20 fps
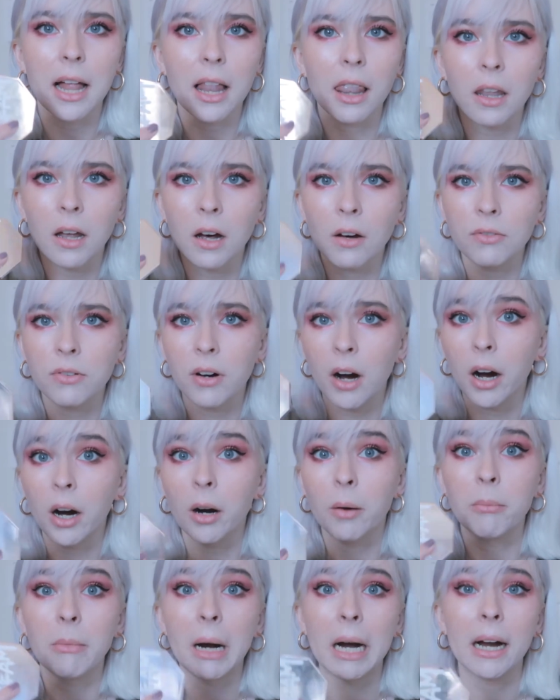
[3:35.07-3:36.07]
I love
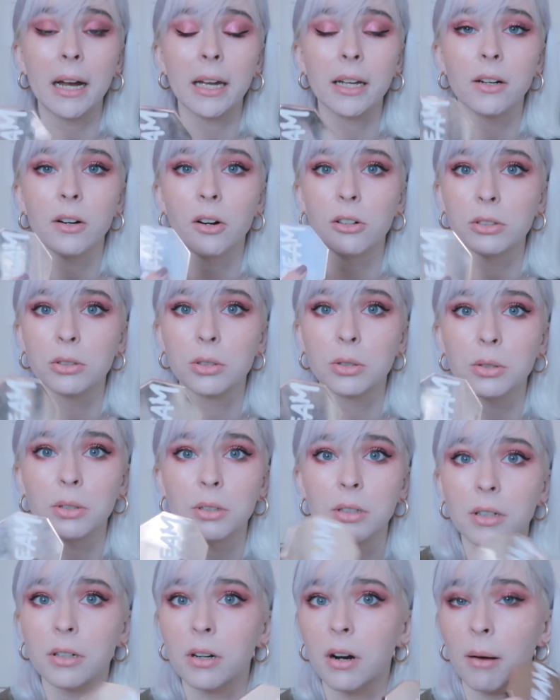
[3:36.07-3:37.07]
how my
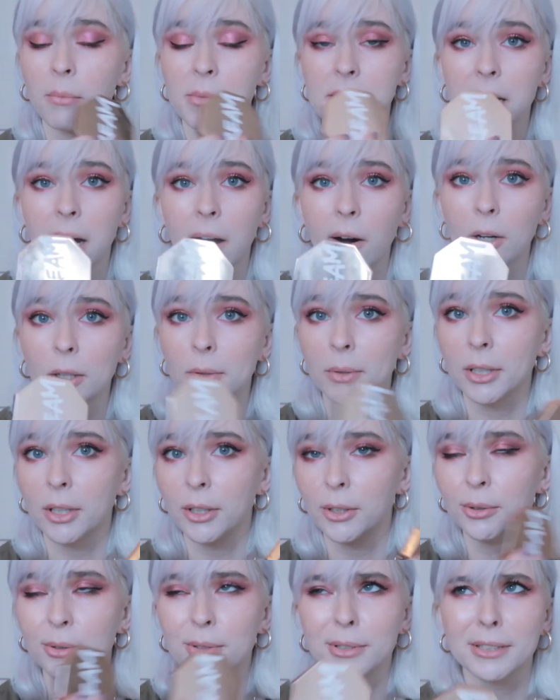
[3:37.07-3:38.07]
contour comes out when I
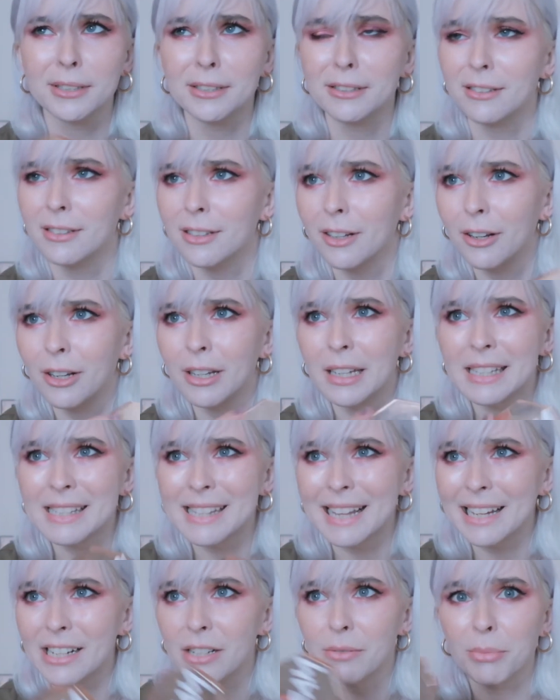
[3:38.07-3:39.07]
use this
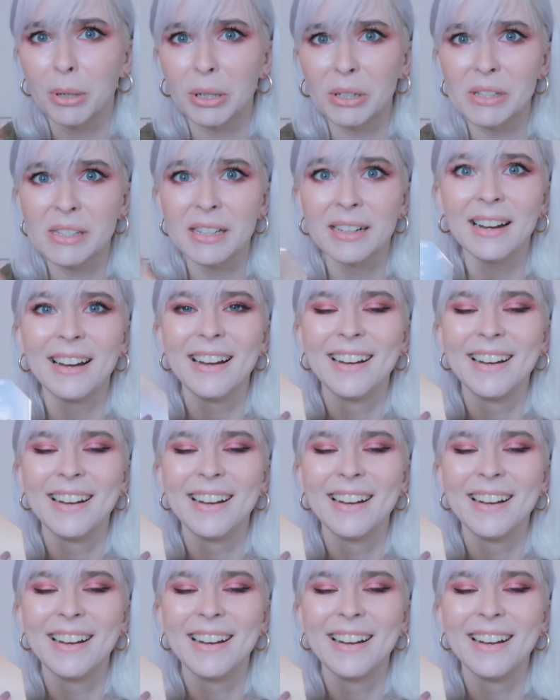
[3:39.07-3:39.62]
slash bronzer